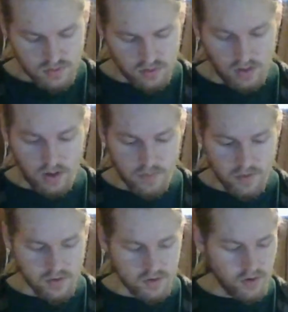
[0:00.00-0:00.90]

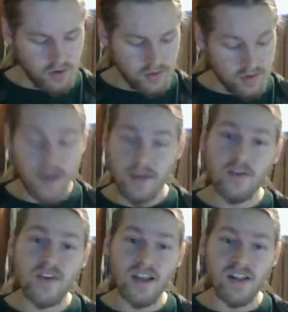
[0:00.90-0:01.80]
lobster claws. Yeah, you
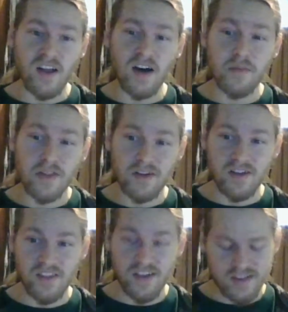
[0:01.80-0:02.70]
could get a lobster
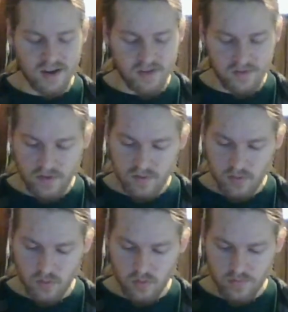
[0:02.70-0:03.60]
claw. That's kind of
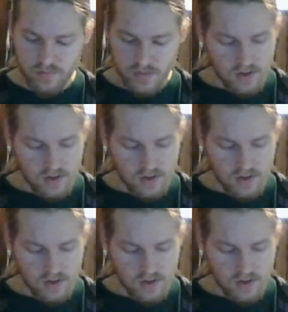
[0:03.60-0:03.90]
cool.